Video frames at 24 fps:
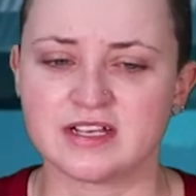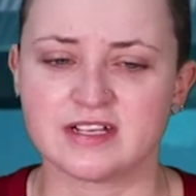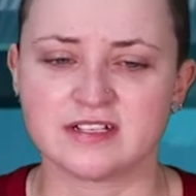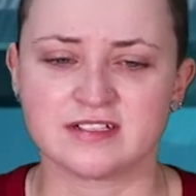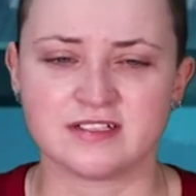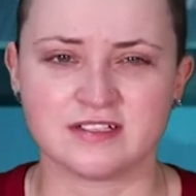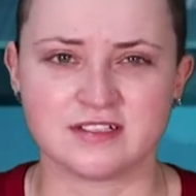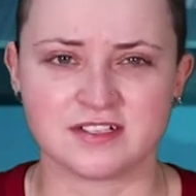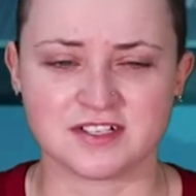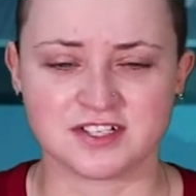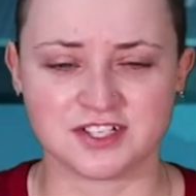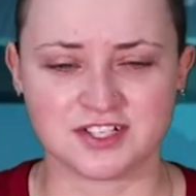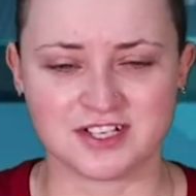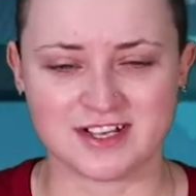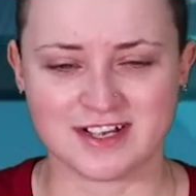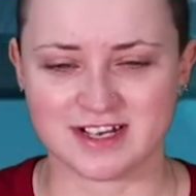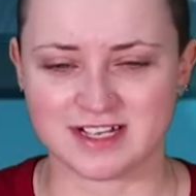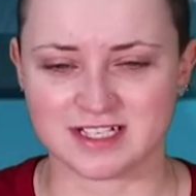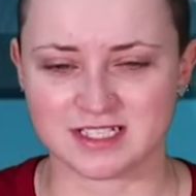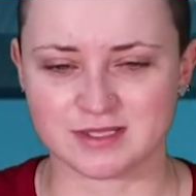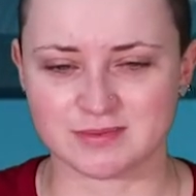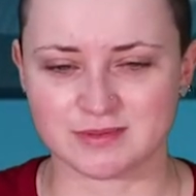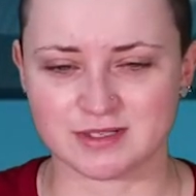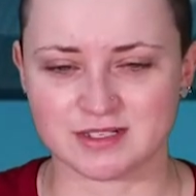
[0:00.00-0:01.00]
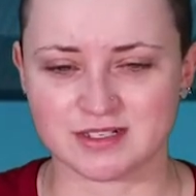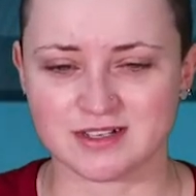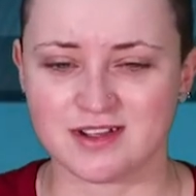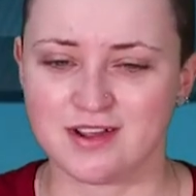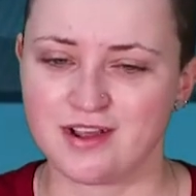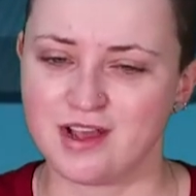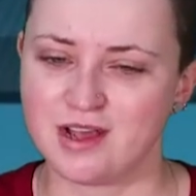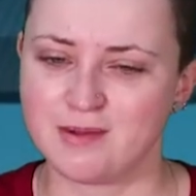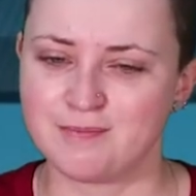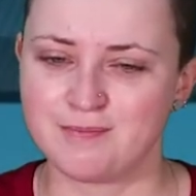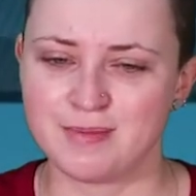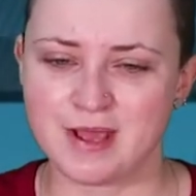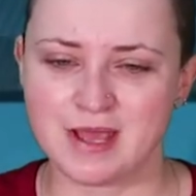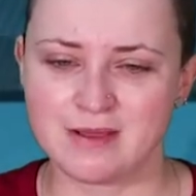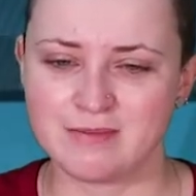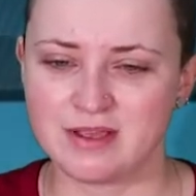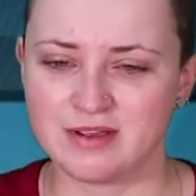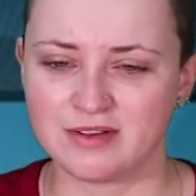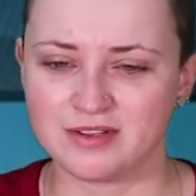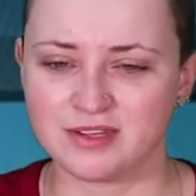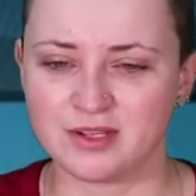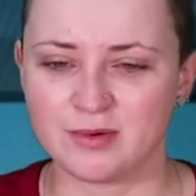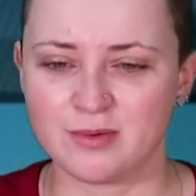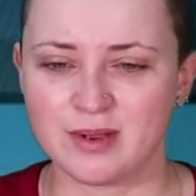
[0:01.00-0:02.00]
a dishy husband, a
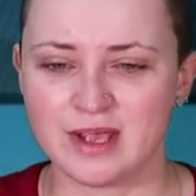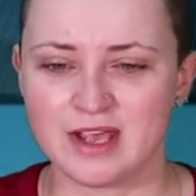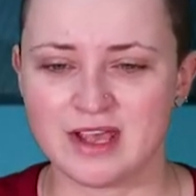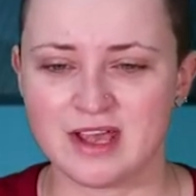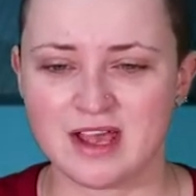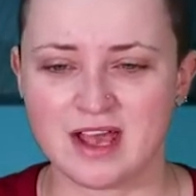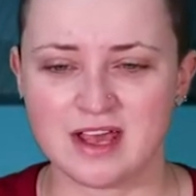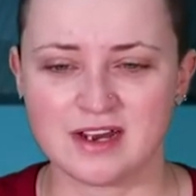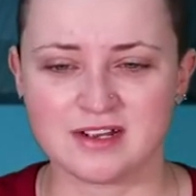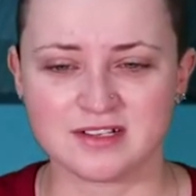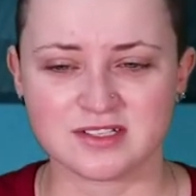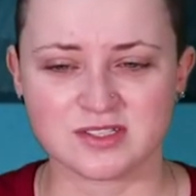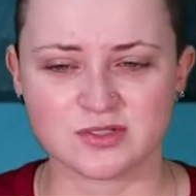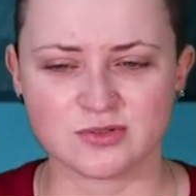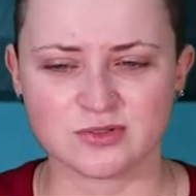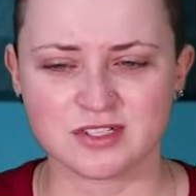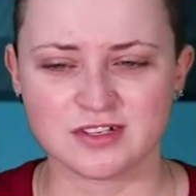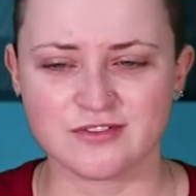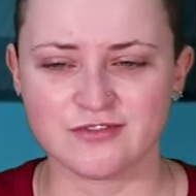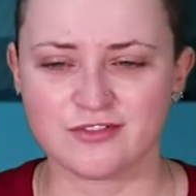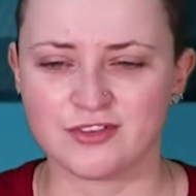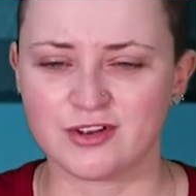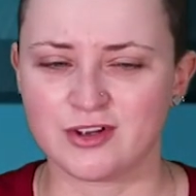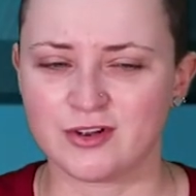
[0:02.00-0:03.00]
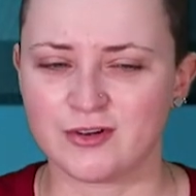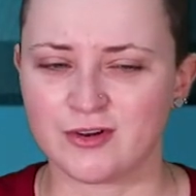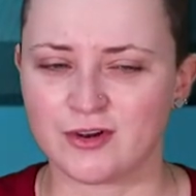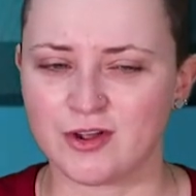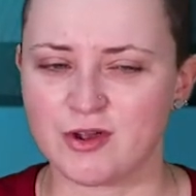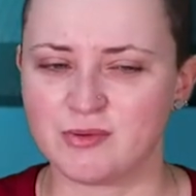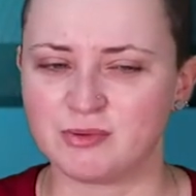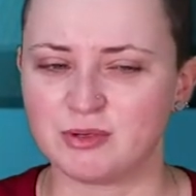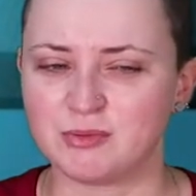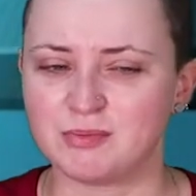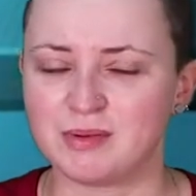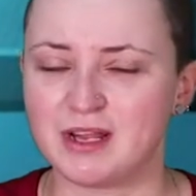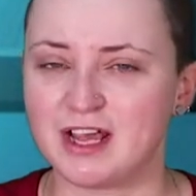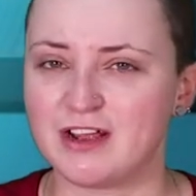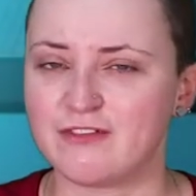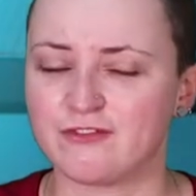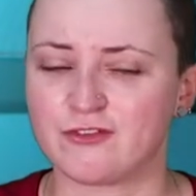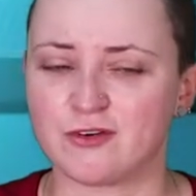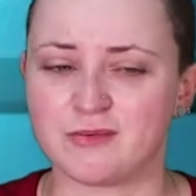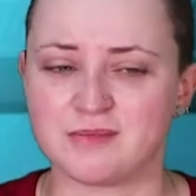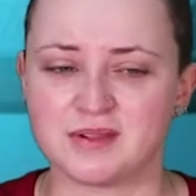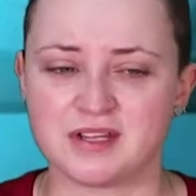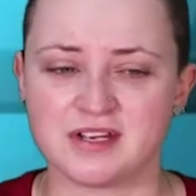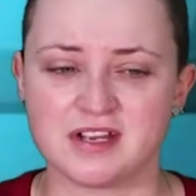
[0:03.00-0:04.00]
baby on the way, and a sort of global
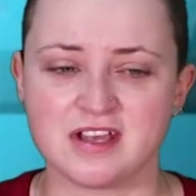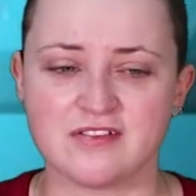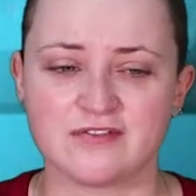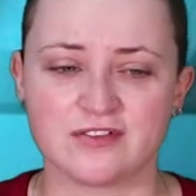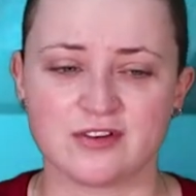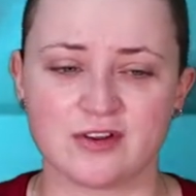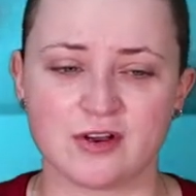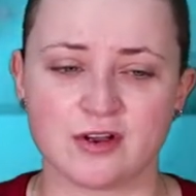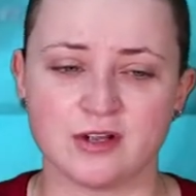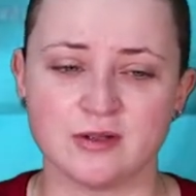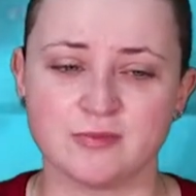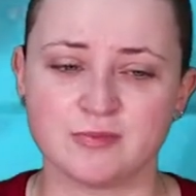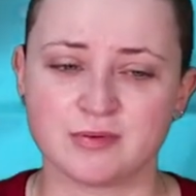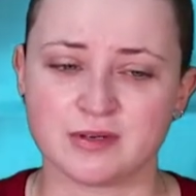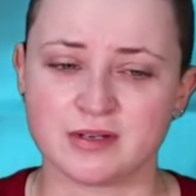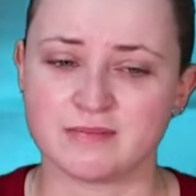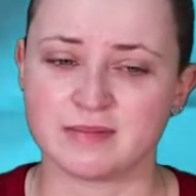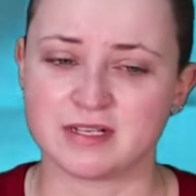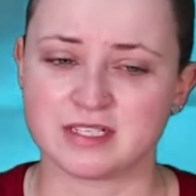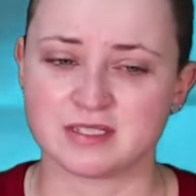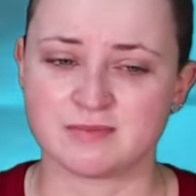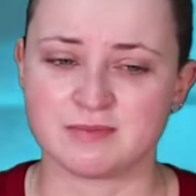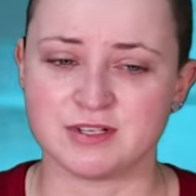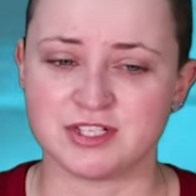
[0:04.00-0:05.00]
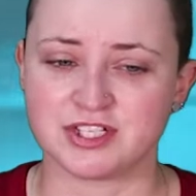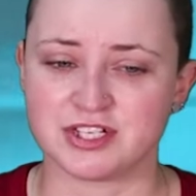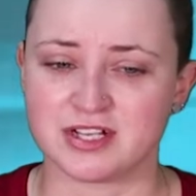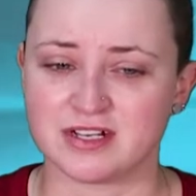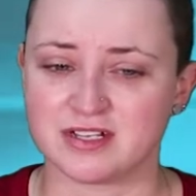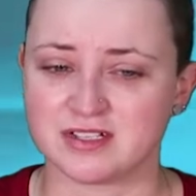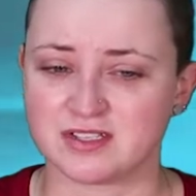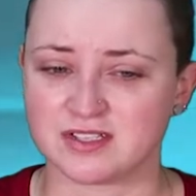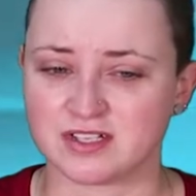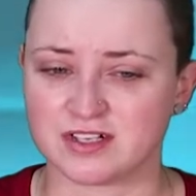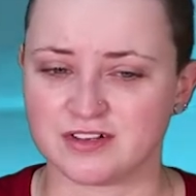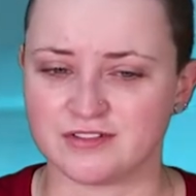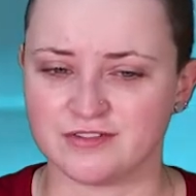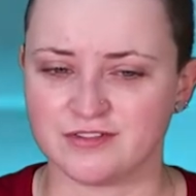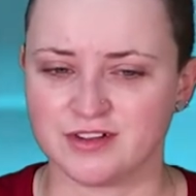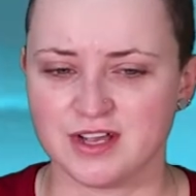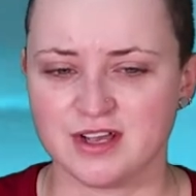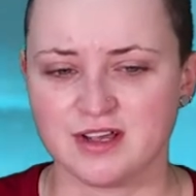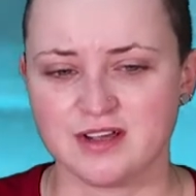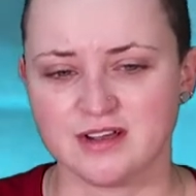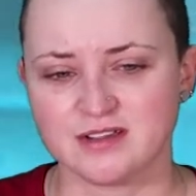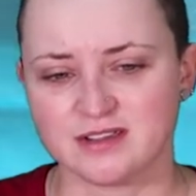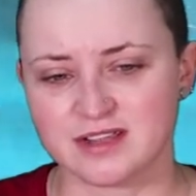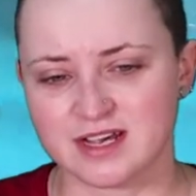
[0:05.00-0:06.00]
platform that even Oprah must be jealous of.
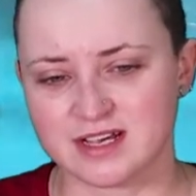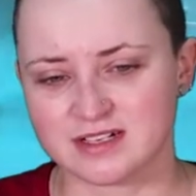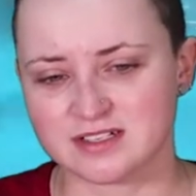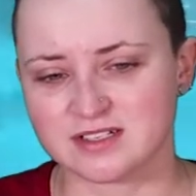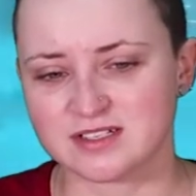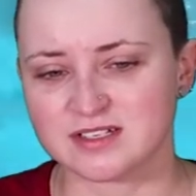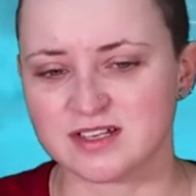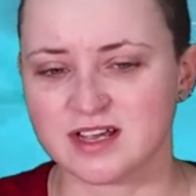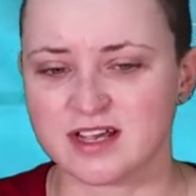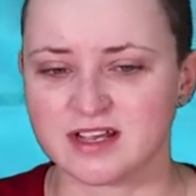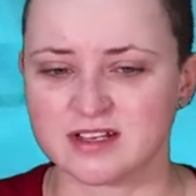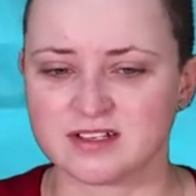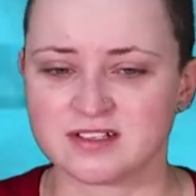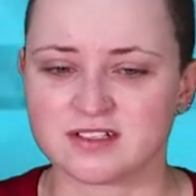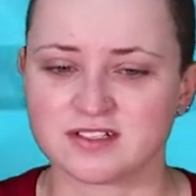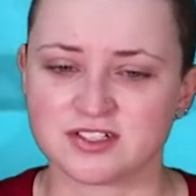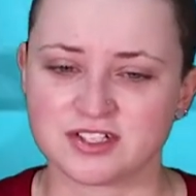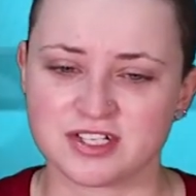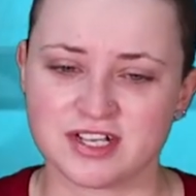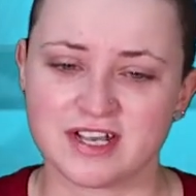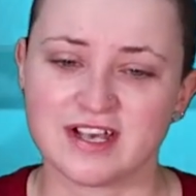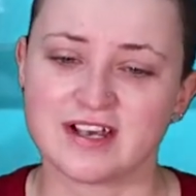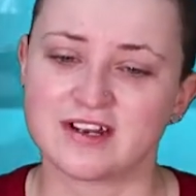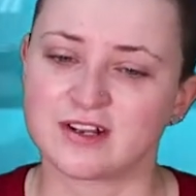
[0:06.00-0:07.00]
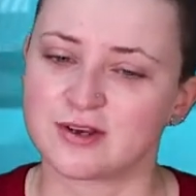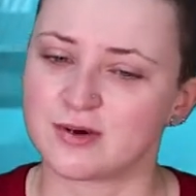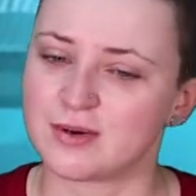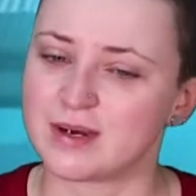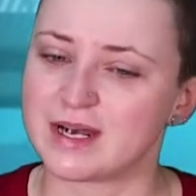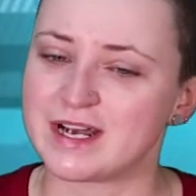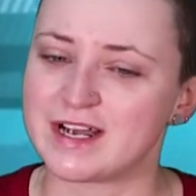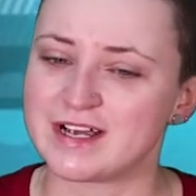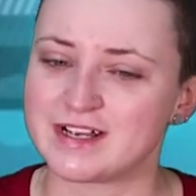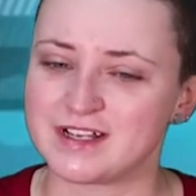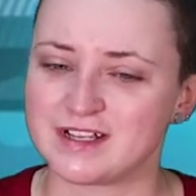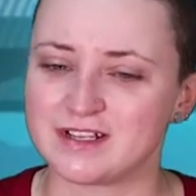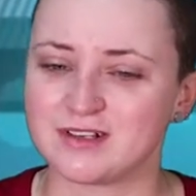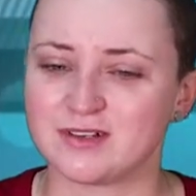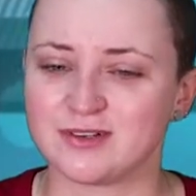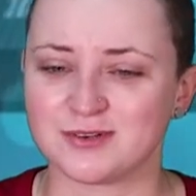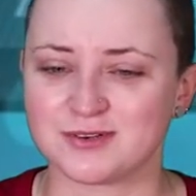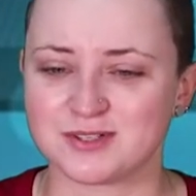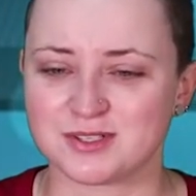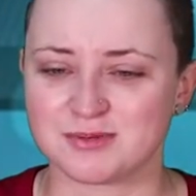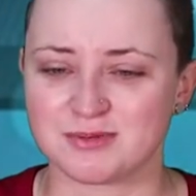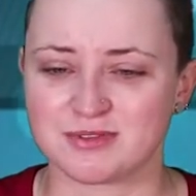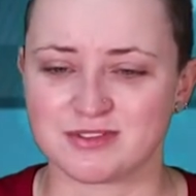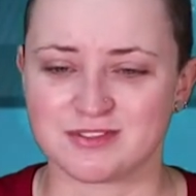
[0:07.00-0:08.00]
That, and she had acquired
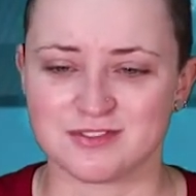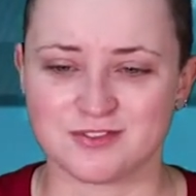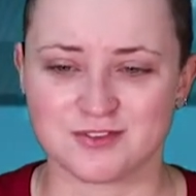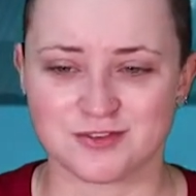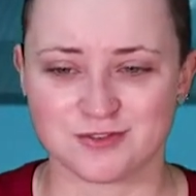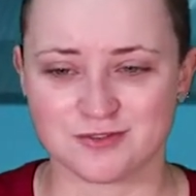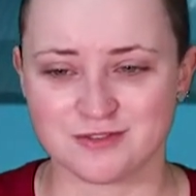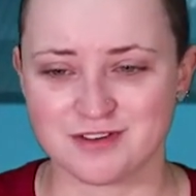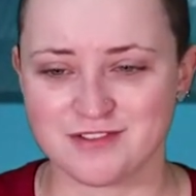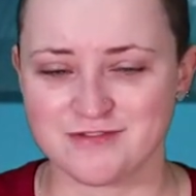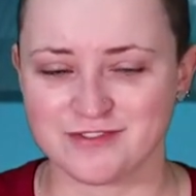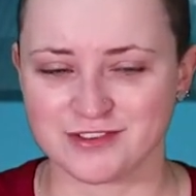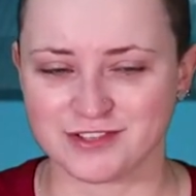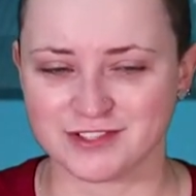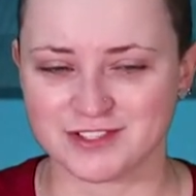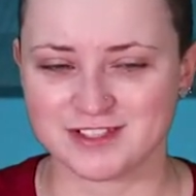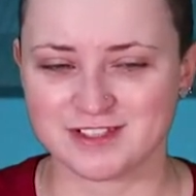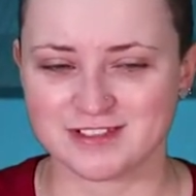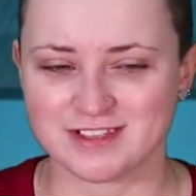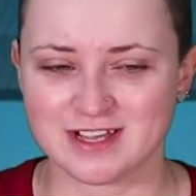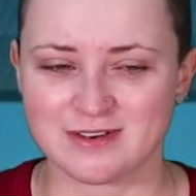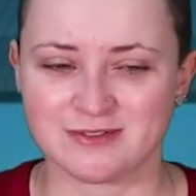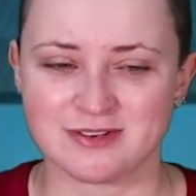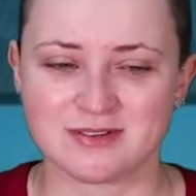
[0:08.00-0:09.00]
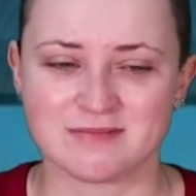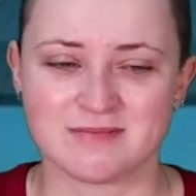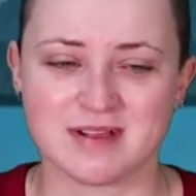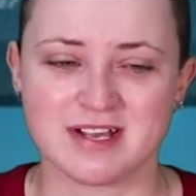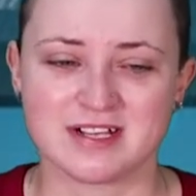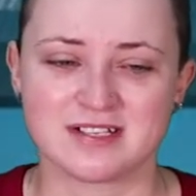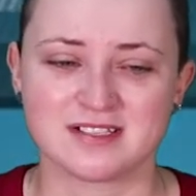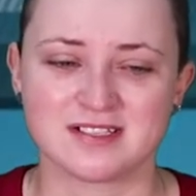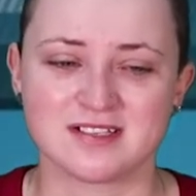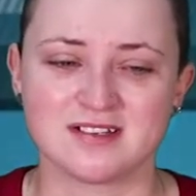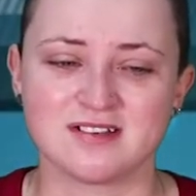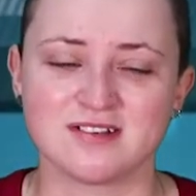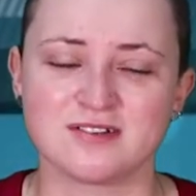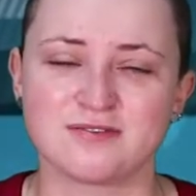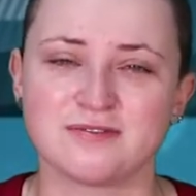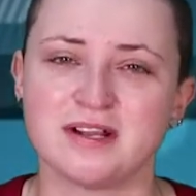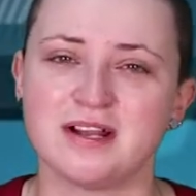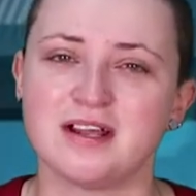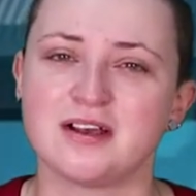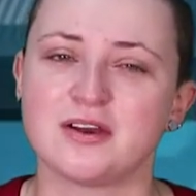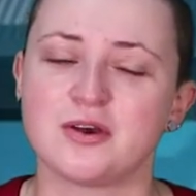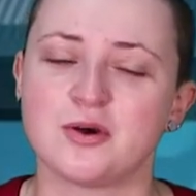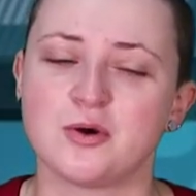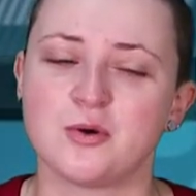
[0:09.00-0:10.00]
in-laws with a jewelry vault that would make
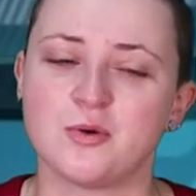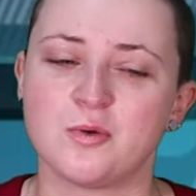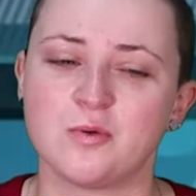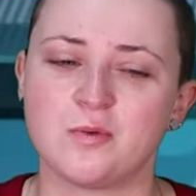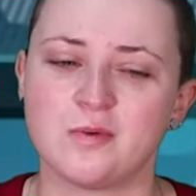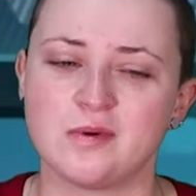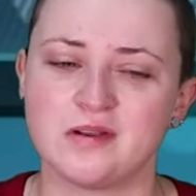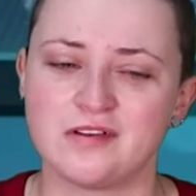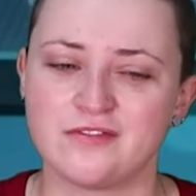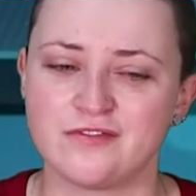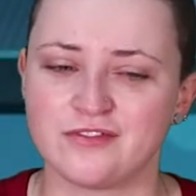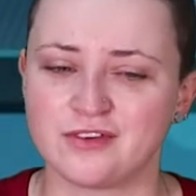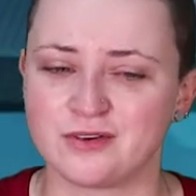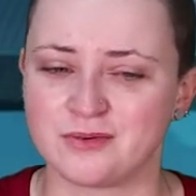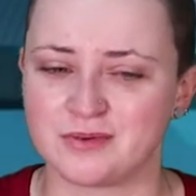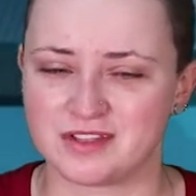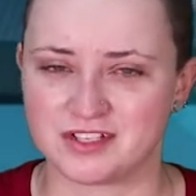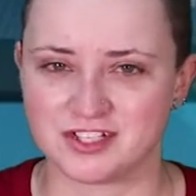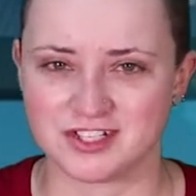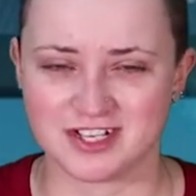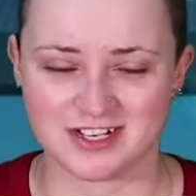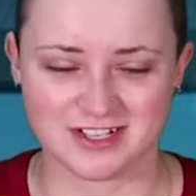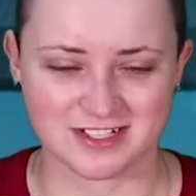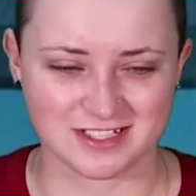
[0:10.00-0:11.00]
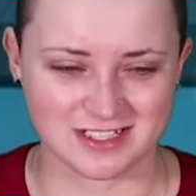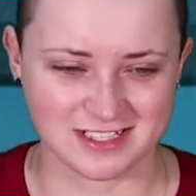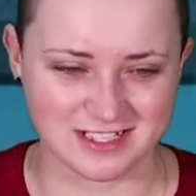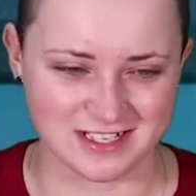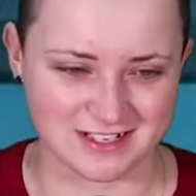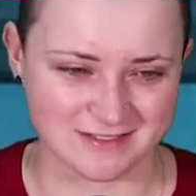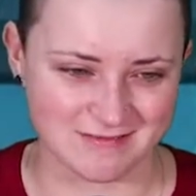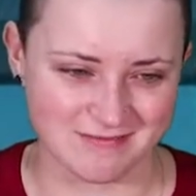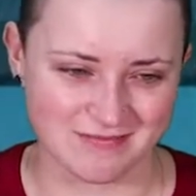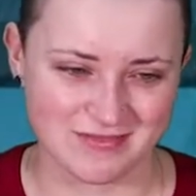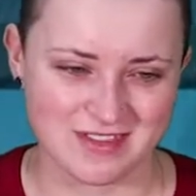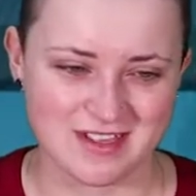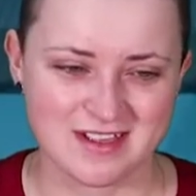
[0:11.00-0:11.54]
Cinderella quiver with jealousy.